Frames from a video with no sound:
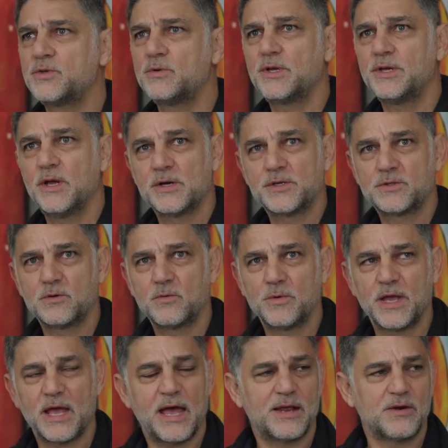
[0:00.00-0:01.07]
young student
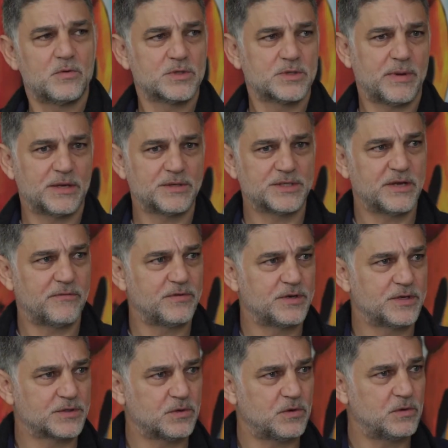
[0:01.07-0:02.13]
we had who was about 7
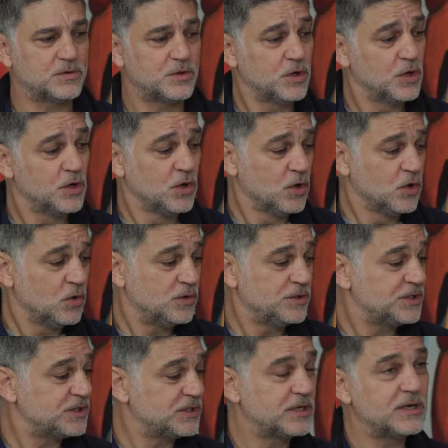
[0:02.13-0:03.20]
years old, who
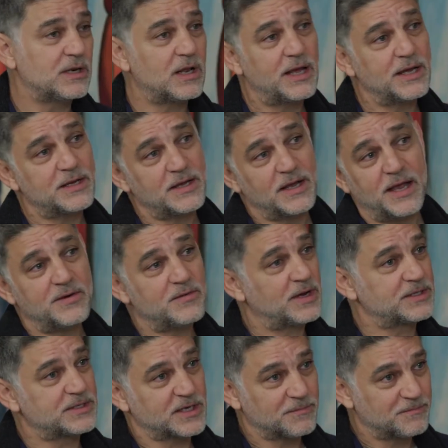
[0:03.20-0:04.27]
just didn't like
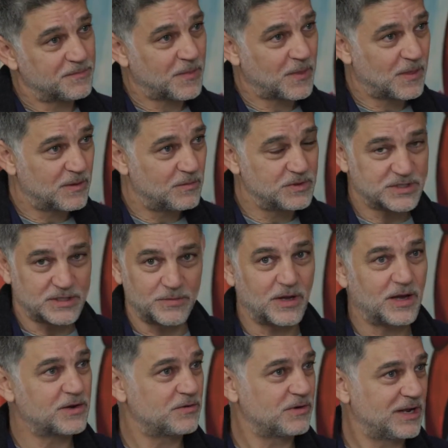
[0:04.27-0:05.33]
handwriting, which is something
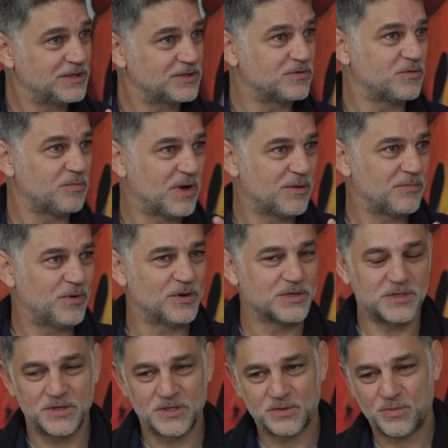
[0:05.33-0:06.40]
I could relate to from my
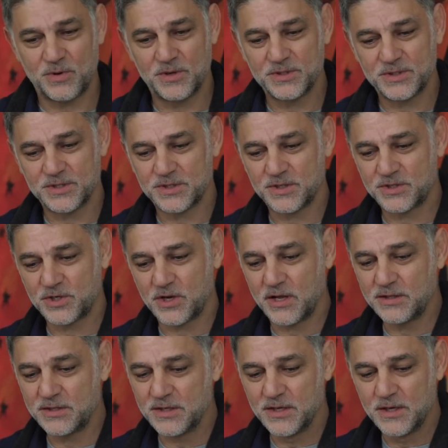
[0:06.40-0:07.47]
personal experience as a child.